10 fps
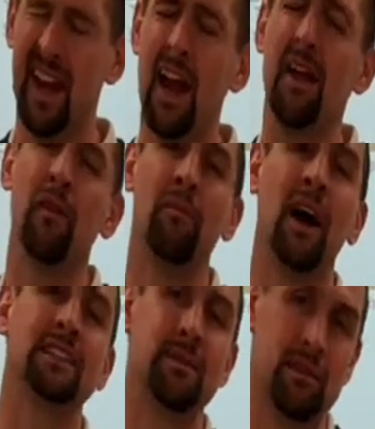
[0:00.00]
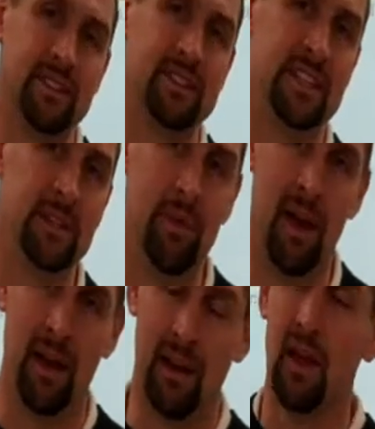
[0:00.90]
And it reminds me of a tea
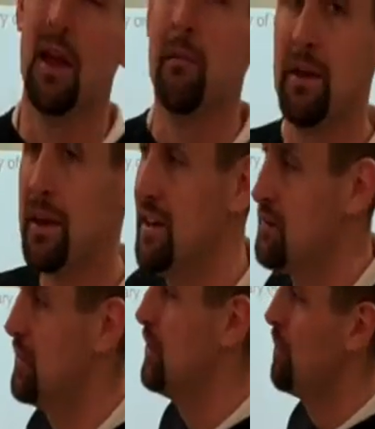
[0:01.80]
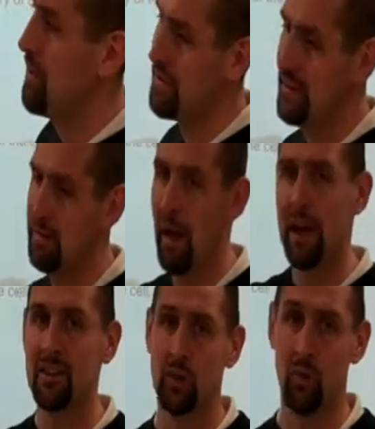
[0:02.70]
bag. Because when you put a tea
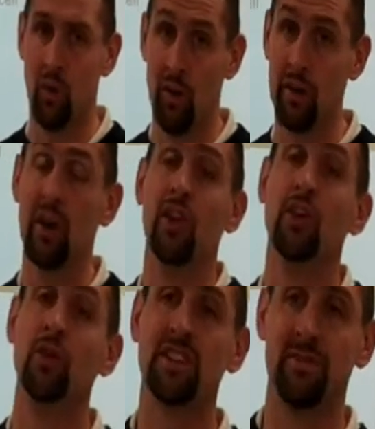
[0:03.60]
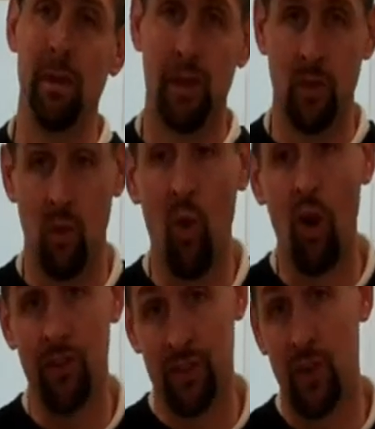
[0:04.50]
bag into water, you expect the
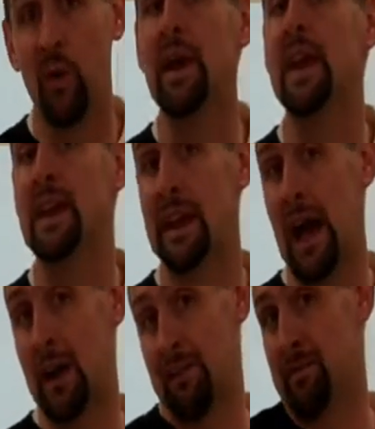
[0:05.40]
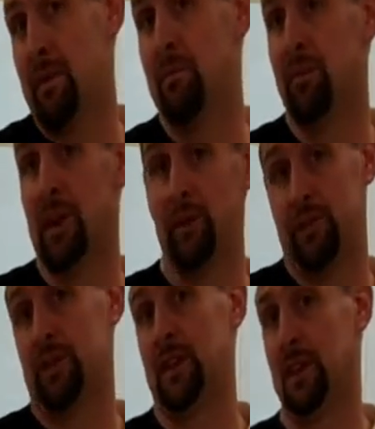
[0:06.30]
water to go in and out of the membrane
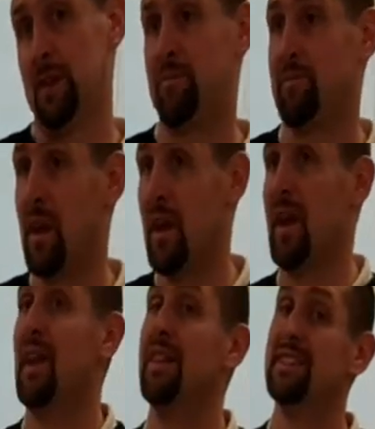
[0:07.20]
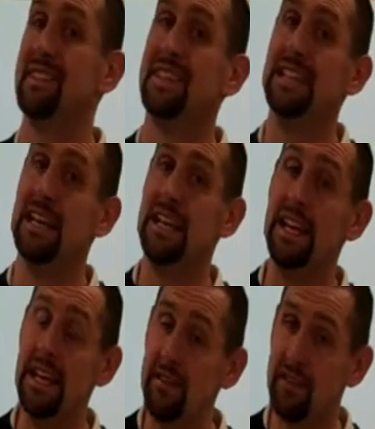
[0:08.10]
freely. The tea
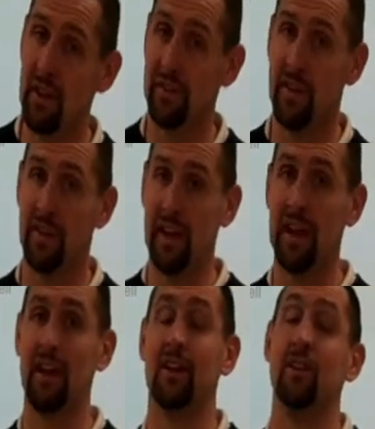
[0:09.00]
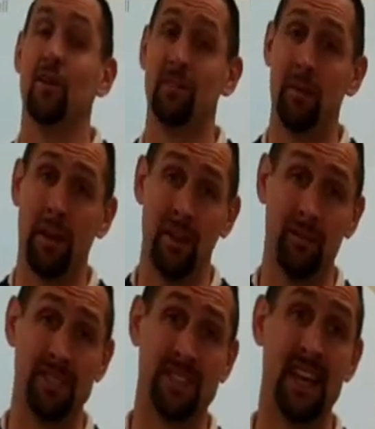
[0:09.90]
leaves, on the other hand, you expect
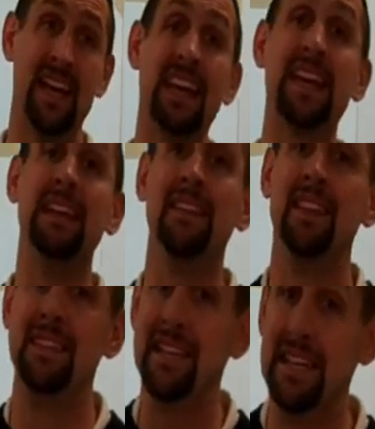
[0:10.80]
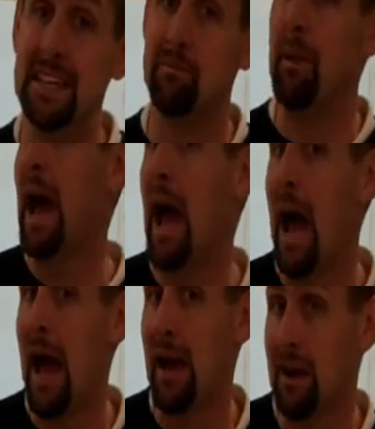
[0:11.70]
them to stay in the tea
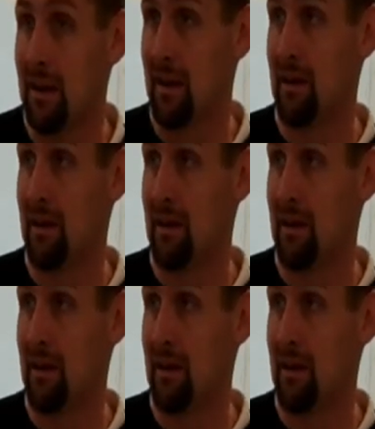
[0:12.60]
bag.